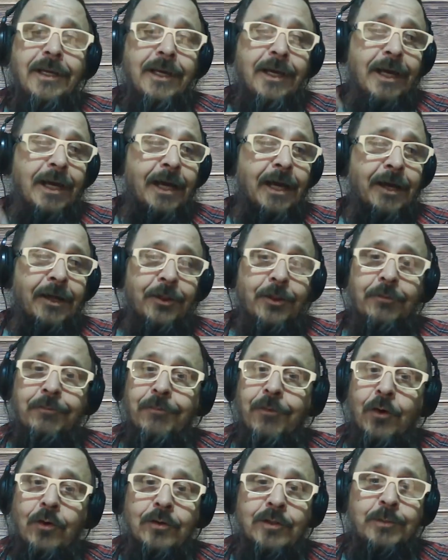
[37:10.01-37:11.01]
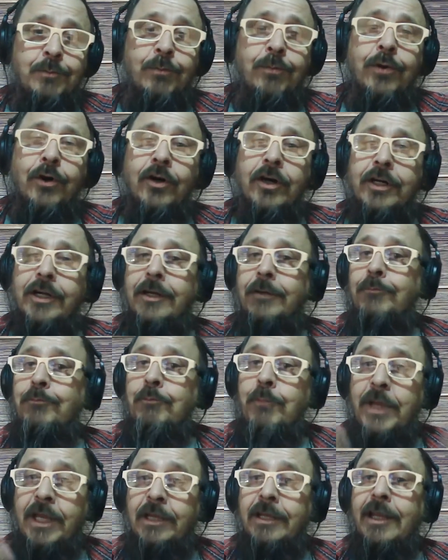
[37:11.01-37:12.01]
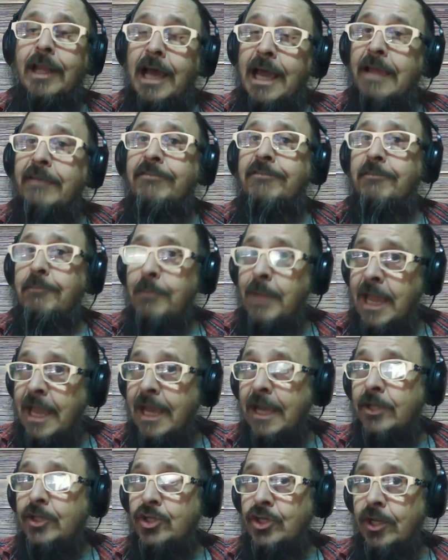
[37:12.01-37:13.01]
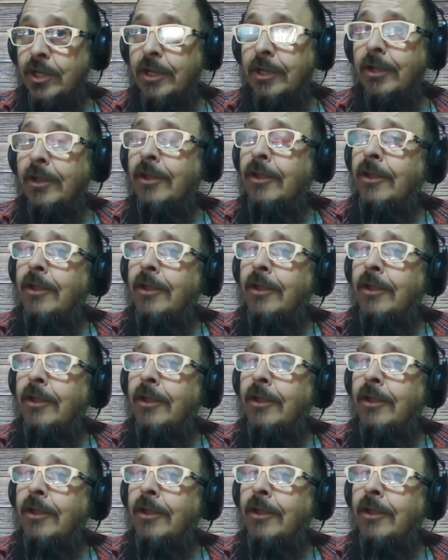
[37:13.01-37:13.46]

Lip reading: The first book, Midlife Magic.